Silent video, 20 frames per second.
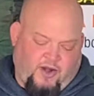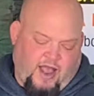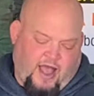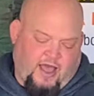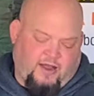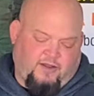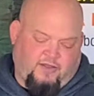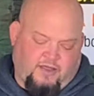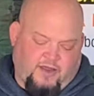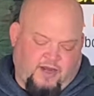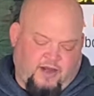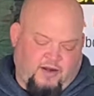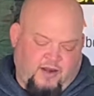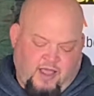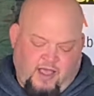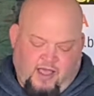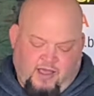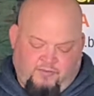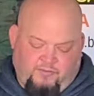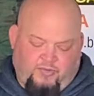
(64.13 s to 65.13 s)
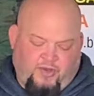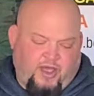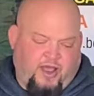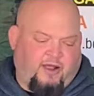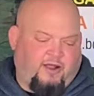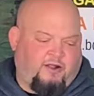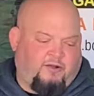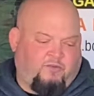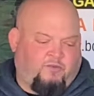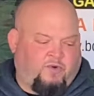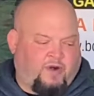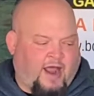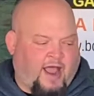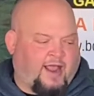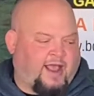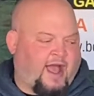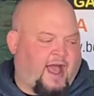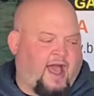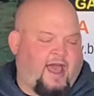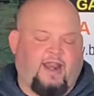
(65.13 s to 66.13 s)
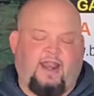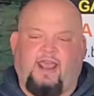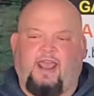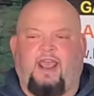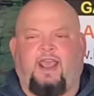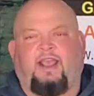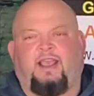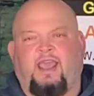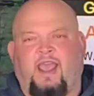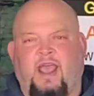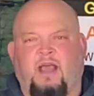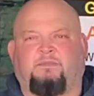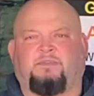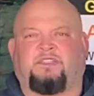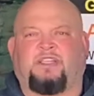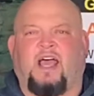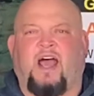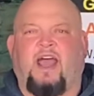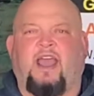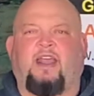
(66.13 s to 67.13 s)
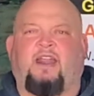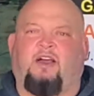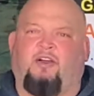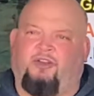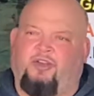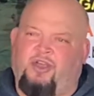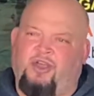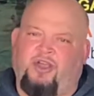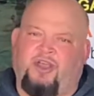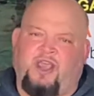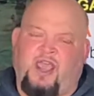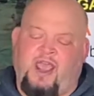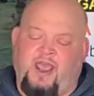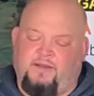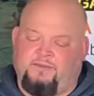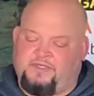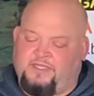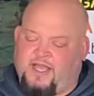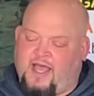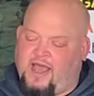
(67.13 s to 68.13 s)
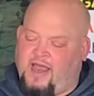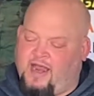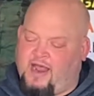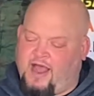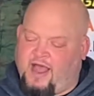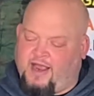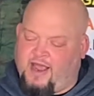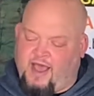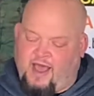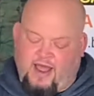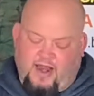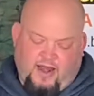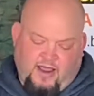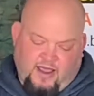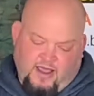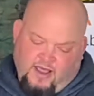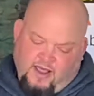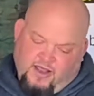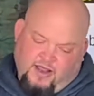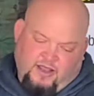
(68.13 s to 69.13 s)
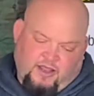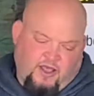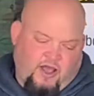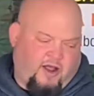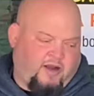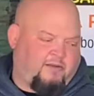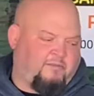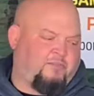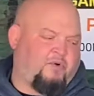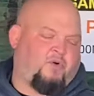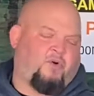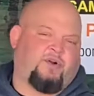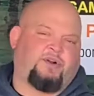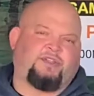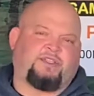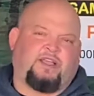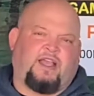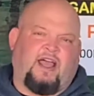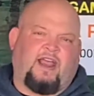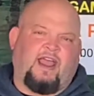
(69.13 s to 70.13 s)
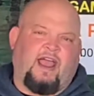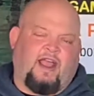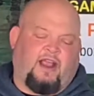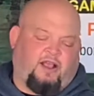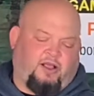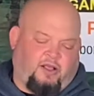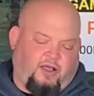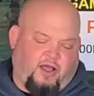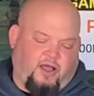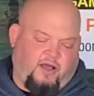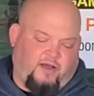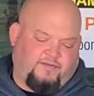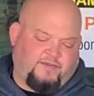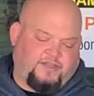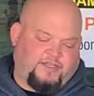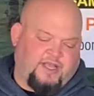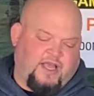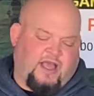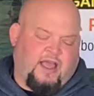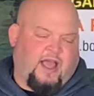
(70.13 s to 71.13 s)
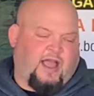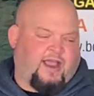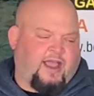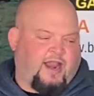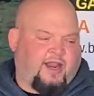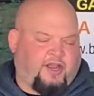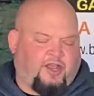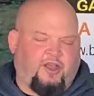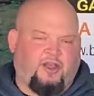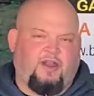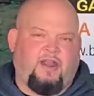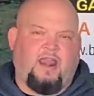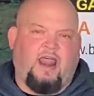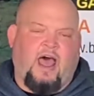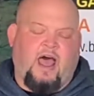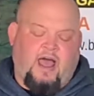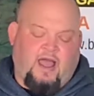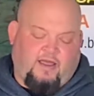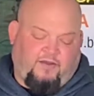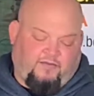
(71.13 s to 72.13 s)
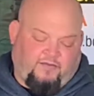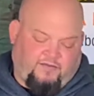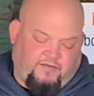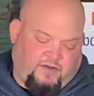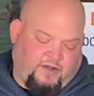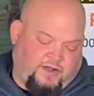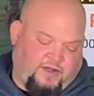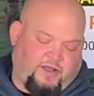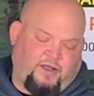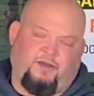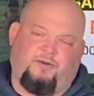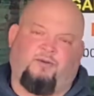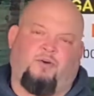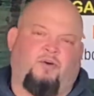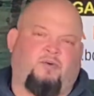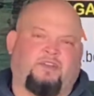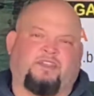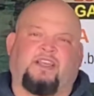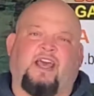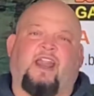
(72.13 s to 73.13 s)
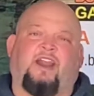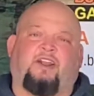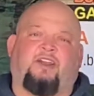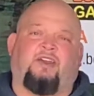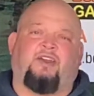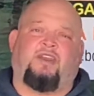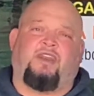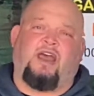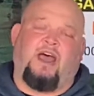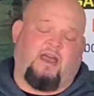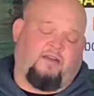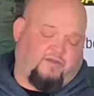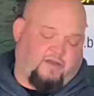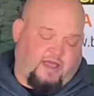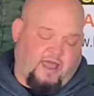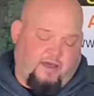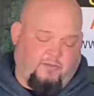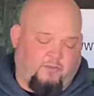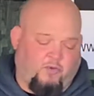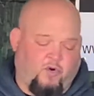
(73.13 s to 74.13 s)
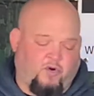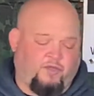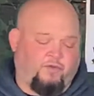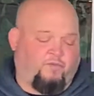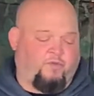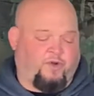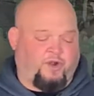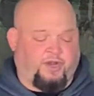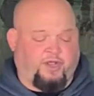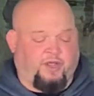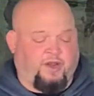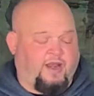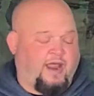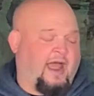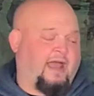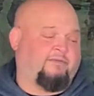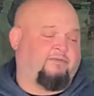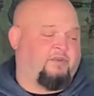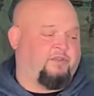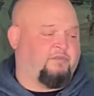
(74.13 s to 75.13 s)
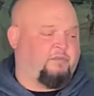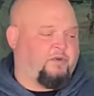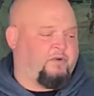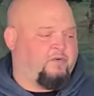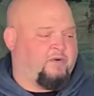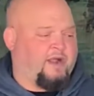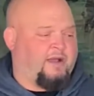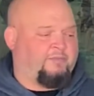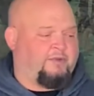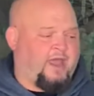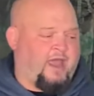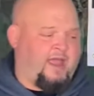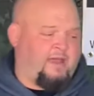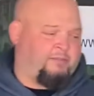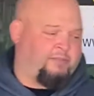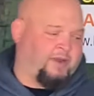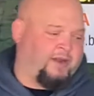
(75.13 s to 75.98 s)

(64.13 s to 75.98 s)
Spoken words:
of there. But when I got a campsite, a good campsite, I got cutting boards, I got gloves, I got a good knife. I've always got a good knife. I got more than one good knife with me when I'm camping.